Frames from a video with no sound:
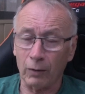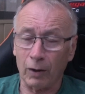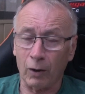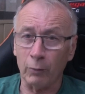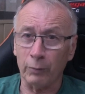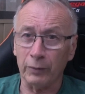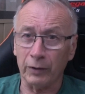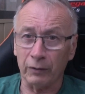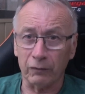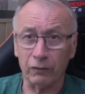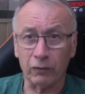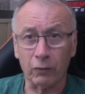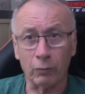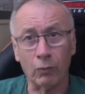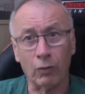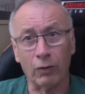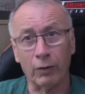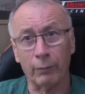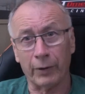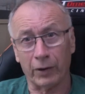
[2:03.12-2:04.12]
opening for
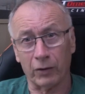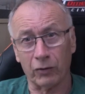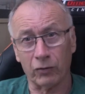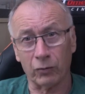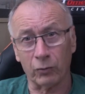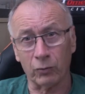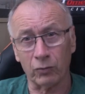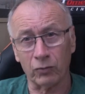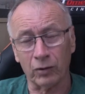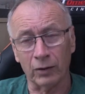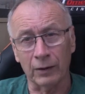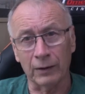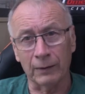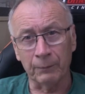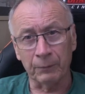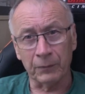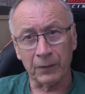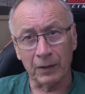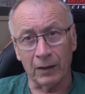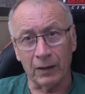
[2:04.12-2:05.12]
my pedestals
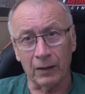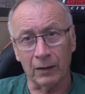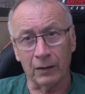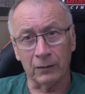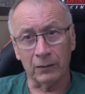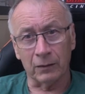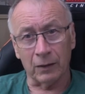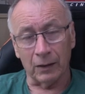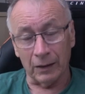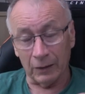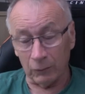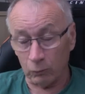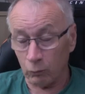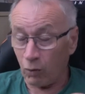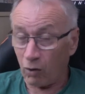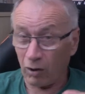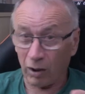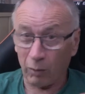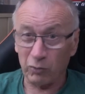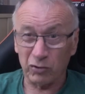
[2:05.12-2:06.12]
and and
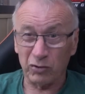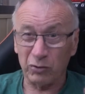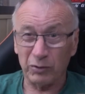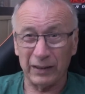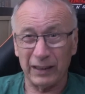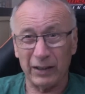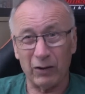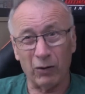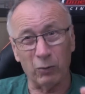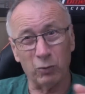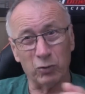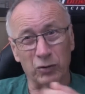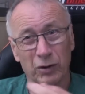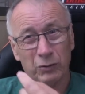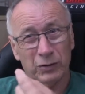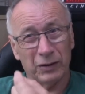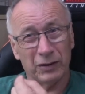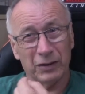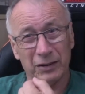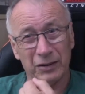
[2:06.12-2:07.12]
while I was doing that I also
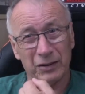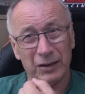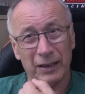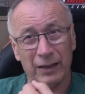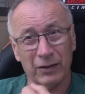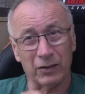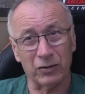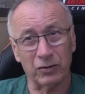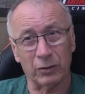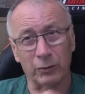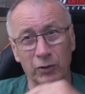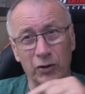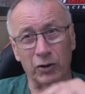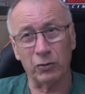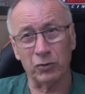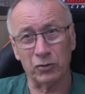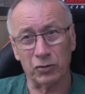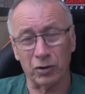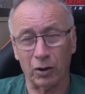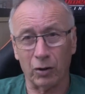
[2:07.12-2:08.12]
did the stand because I
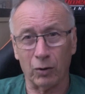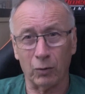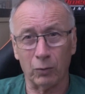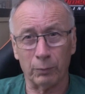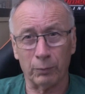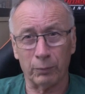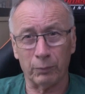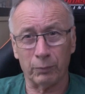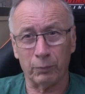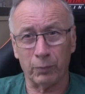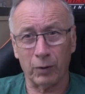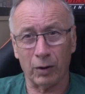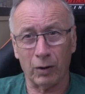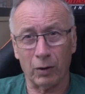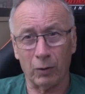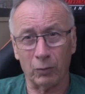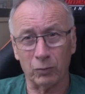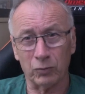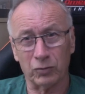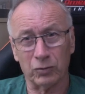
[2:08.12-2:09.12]
used the whole uh,
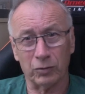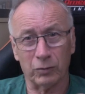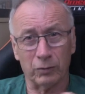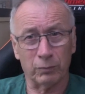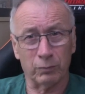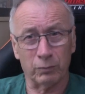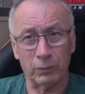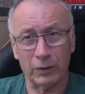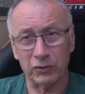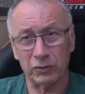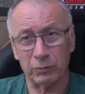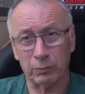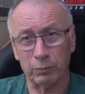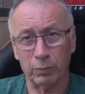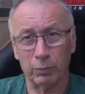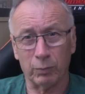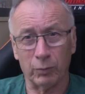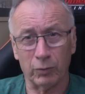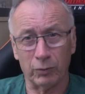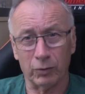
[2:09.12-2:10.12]
holes to measure
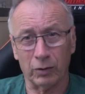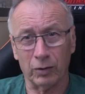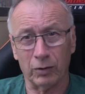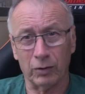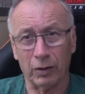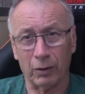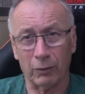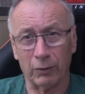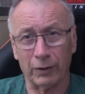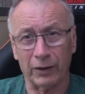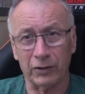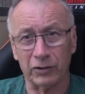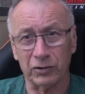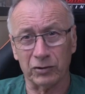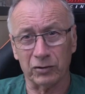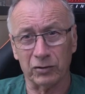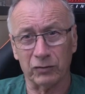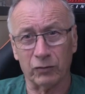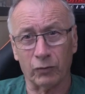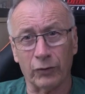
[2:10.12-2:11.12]
put the
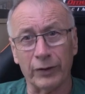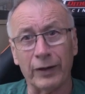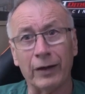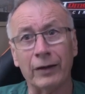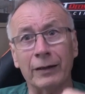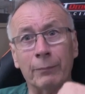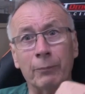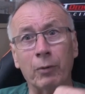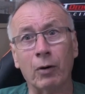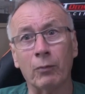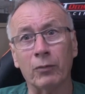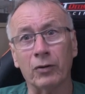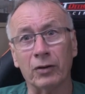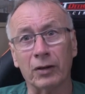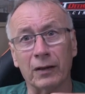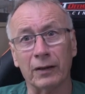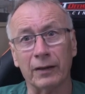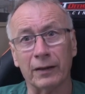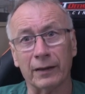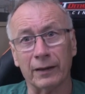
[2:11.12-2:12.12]
locations for it in the bottom of the
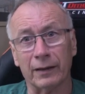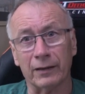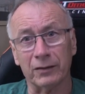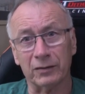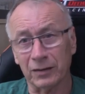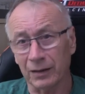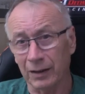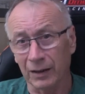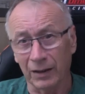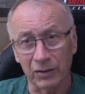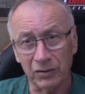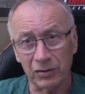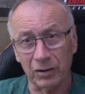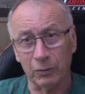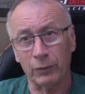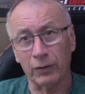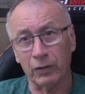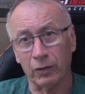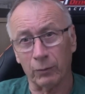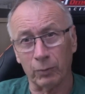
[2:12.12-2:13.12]
clear case so
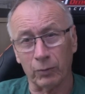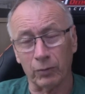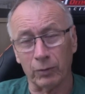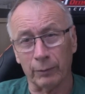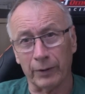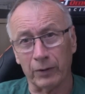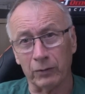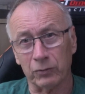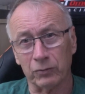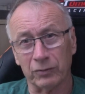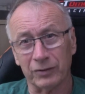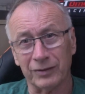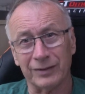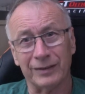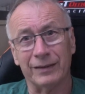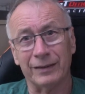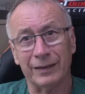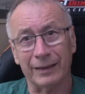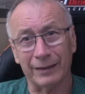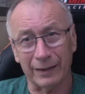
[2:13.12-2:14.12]
when I put the pedestals
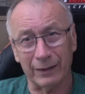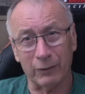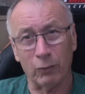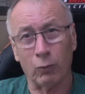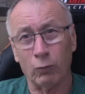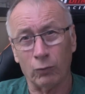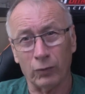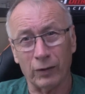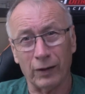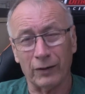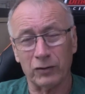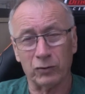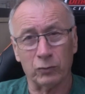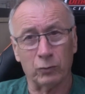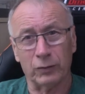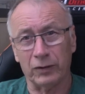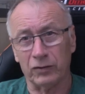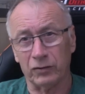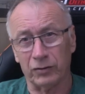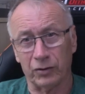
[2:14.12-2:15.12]
in they're all that's
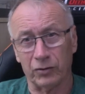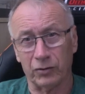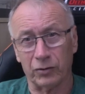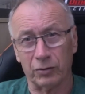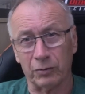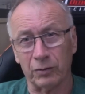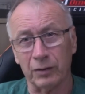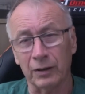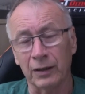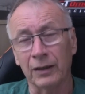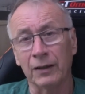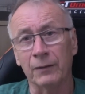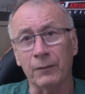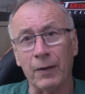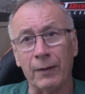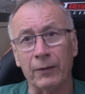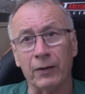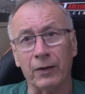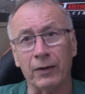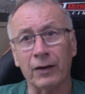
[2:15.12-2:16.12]
all in situ
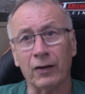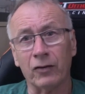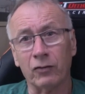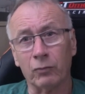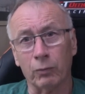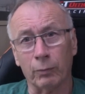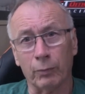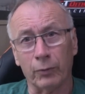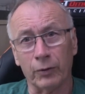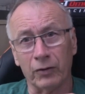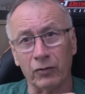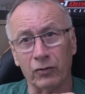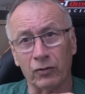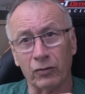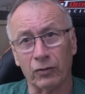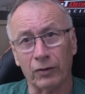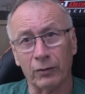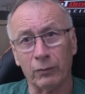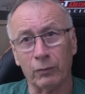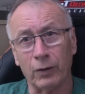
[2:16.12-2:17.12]
and the nuts were put
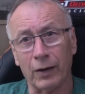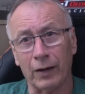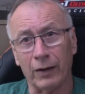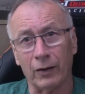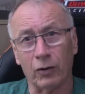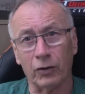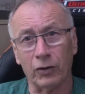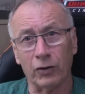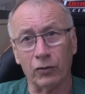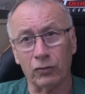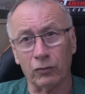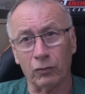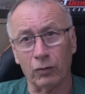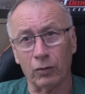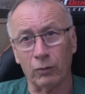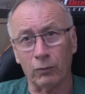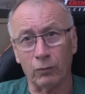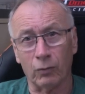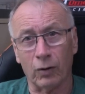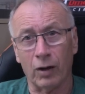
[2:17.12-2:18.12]
inside and I used
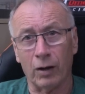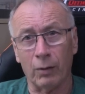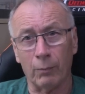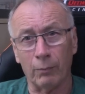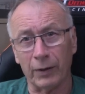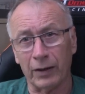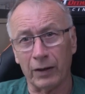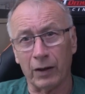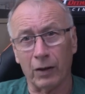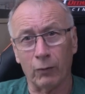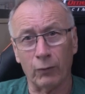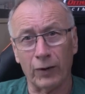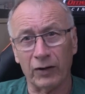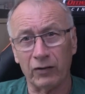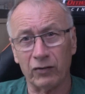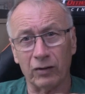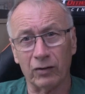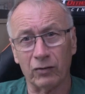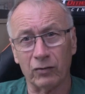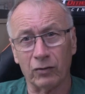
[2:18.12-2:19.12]
a, a, a
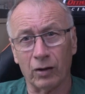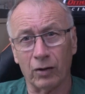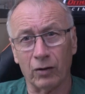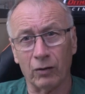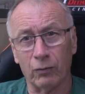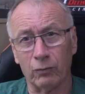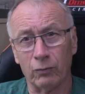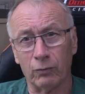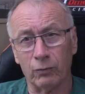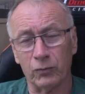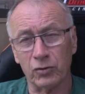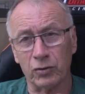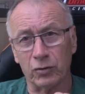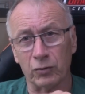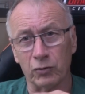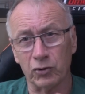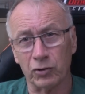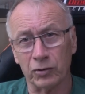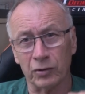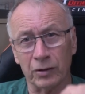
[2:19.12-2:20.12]
resin uh,
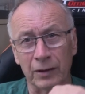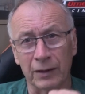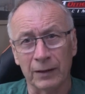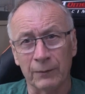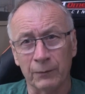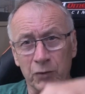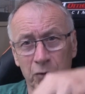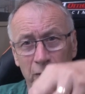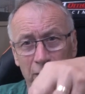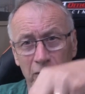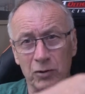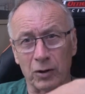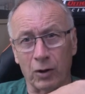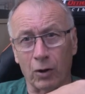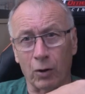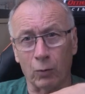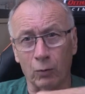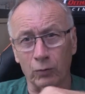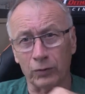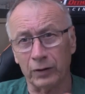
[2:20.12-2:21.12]
solution to actually
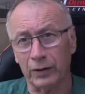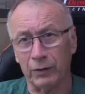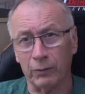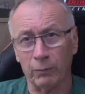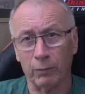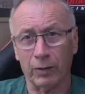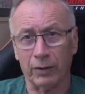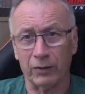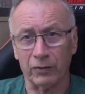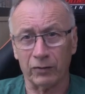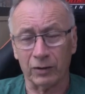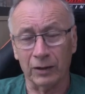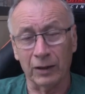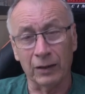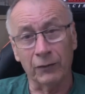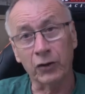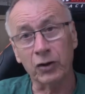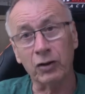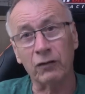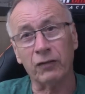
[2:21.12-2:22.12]
hold it in place
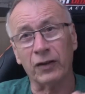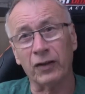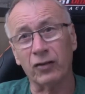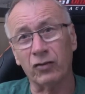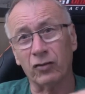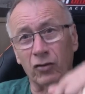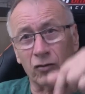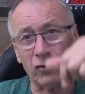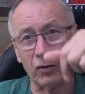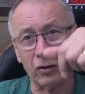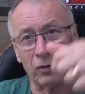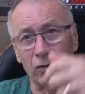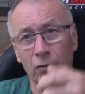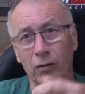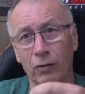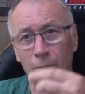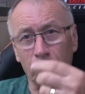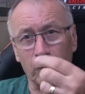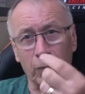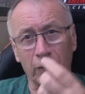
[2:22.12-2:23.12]
the good thing is because
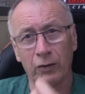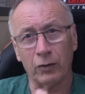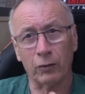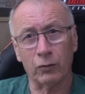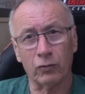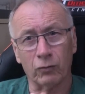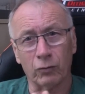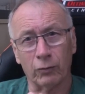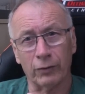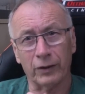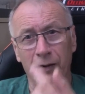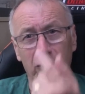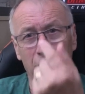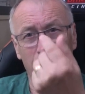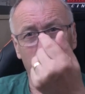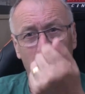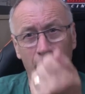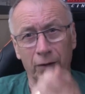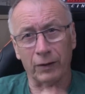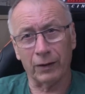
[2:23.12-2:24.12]
when you screw in it's
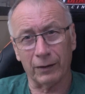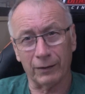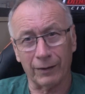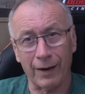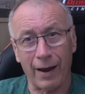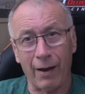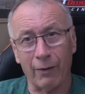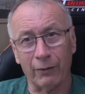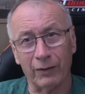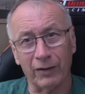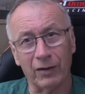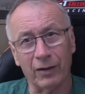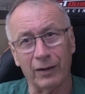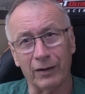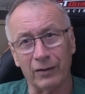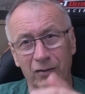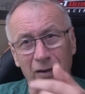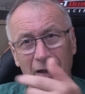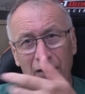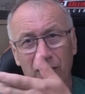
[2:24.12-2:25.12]
pulling it down it,
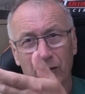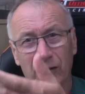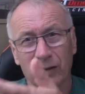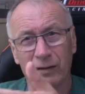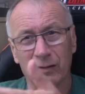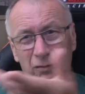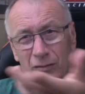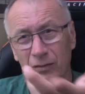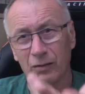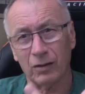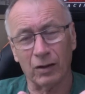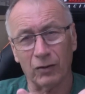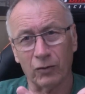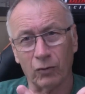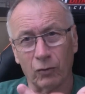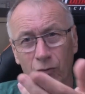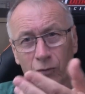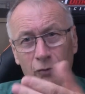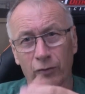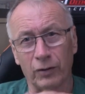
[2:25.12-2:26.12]
it's actually uh,
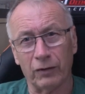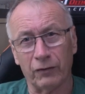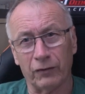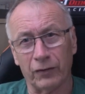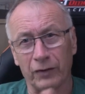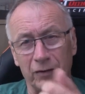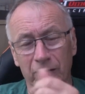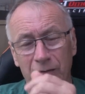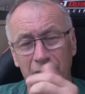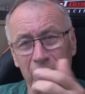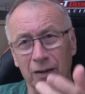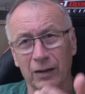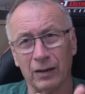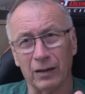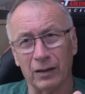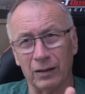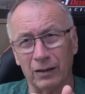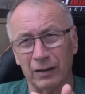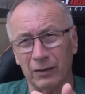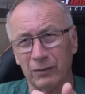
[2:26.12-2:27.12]
not doing anything
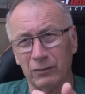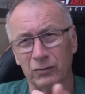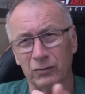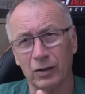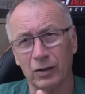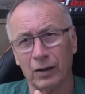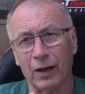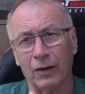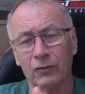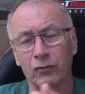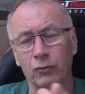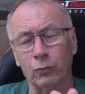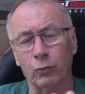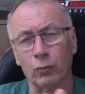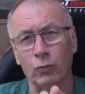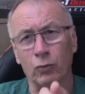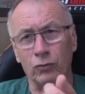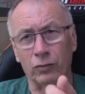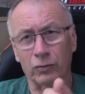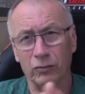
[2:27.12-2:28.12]
uh,
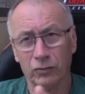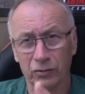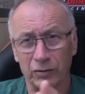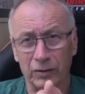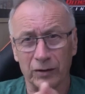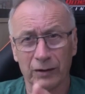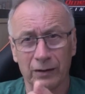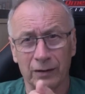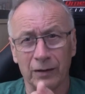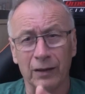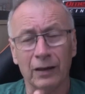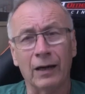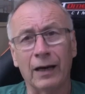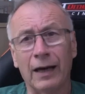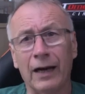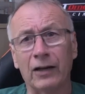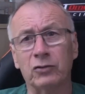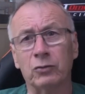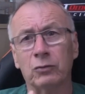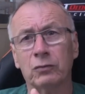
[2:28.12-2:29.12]
underward to the
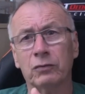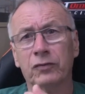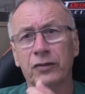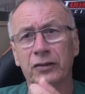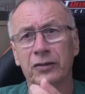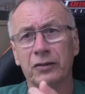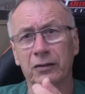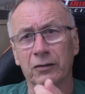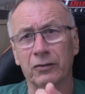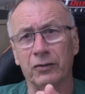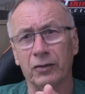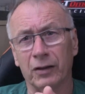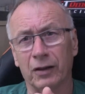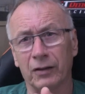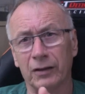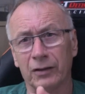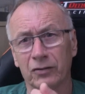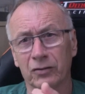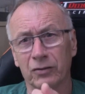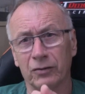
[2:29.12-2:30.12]
actual fitting of the
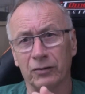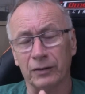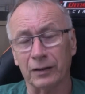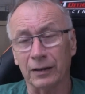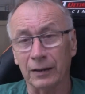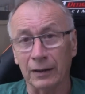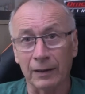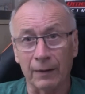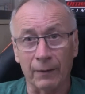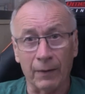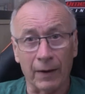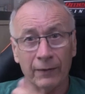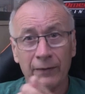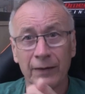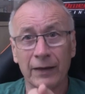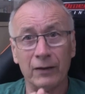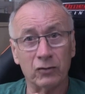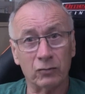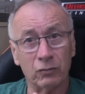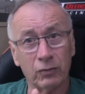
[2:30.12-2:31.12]
nut inside and
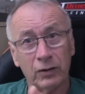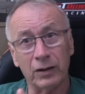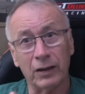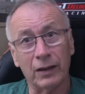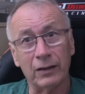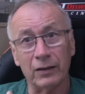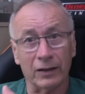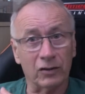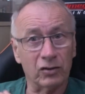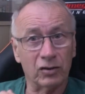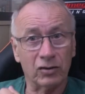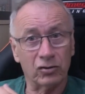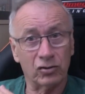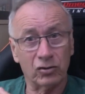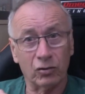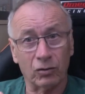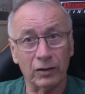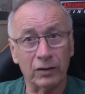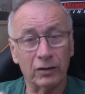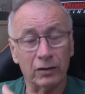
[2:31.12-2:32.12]
that's really in this it's
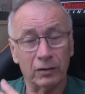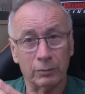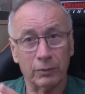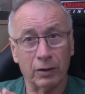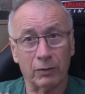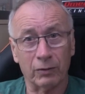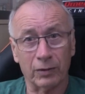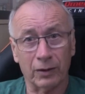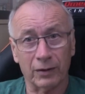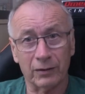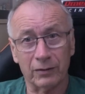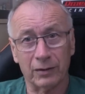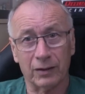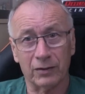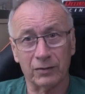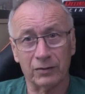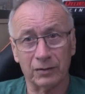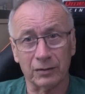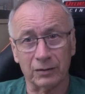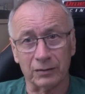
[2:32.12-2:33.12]
solid it's okay so
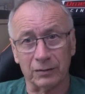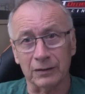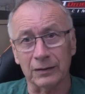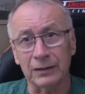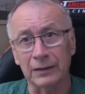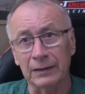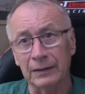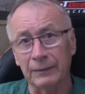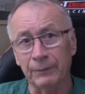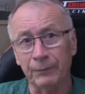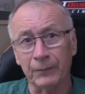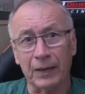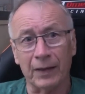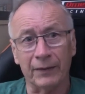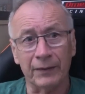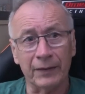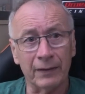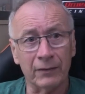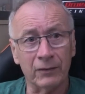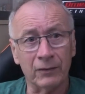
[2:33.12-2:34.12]
that's done
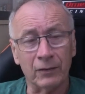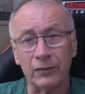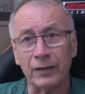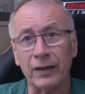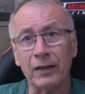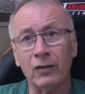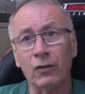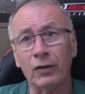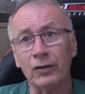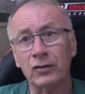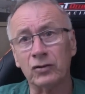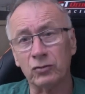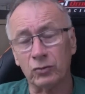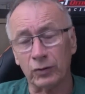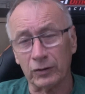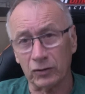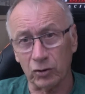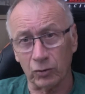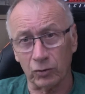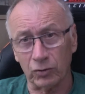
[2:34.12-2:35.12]
and then then I
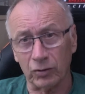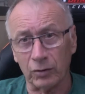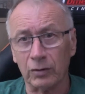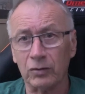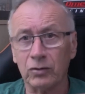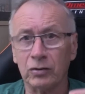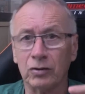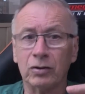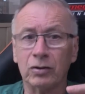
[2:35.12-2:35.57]
took the